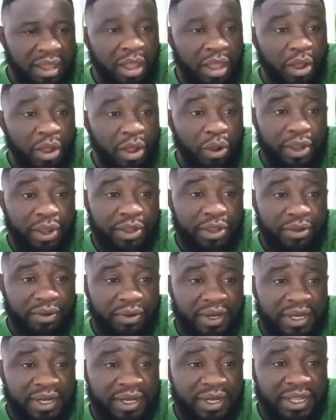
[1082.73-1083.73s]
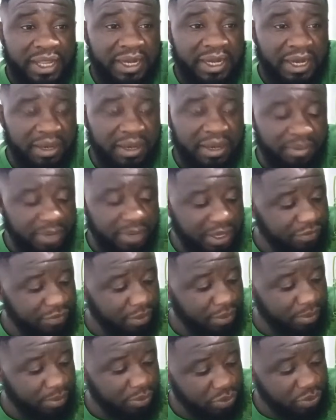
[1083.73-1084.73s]
Okay, you already get the remedy
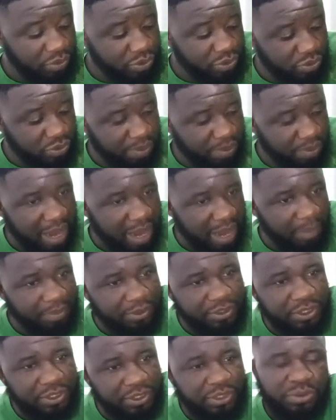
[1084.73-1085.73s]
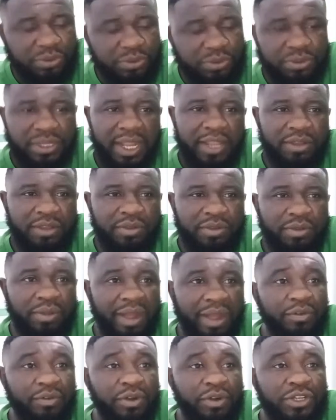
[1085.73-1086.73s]
from YouTube. I appreciate you. Thank you. You
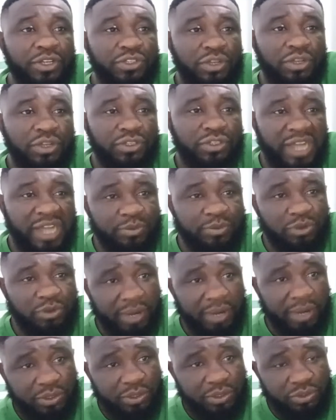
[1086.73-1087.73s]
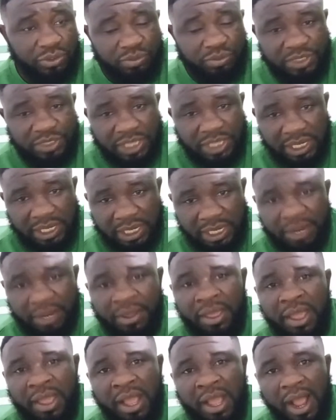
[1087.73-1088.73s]
have already subscribed to our YouTube channel.
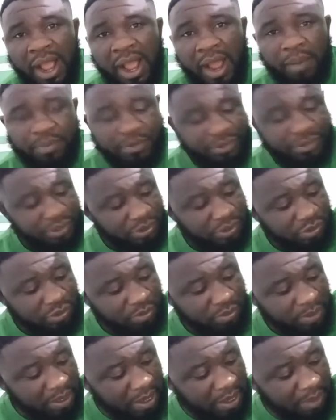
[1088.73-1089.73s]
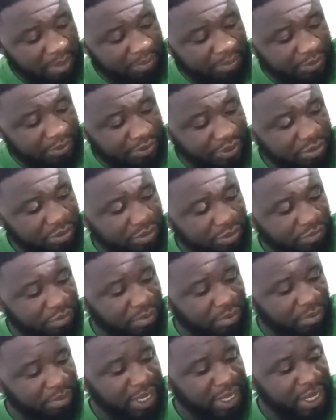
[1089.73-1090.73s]
I appreciate you, madam. I appreciate you
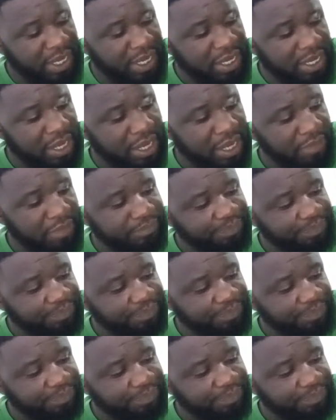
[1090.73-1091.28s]
from Kenya.